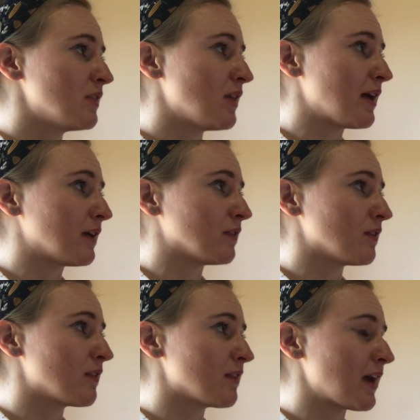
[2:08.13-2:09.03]
the
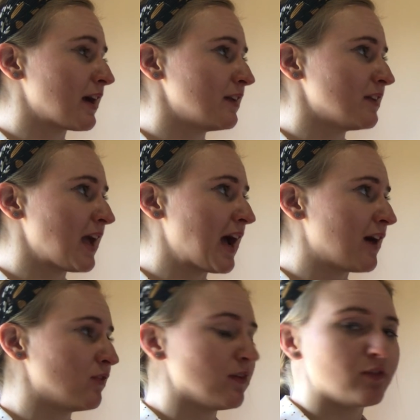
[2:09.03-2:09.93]
second
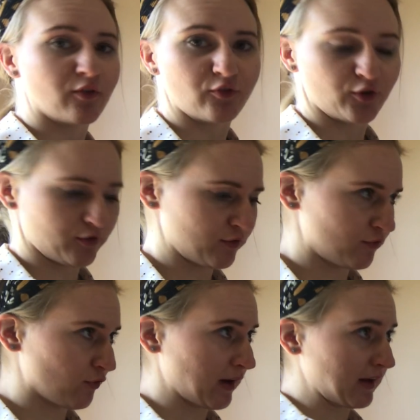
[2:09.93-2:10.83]
half of the first
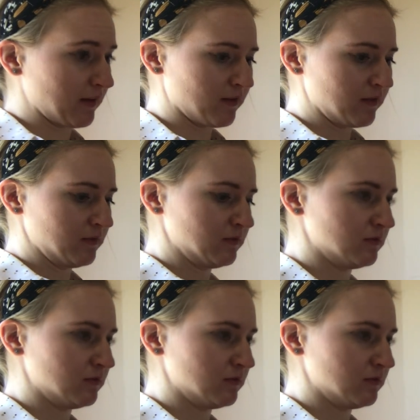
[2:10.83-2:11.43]
phrase.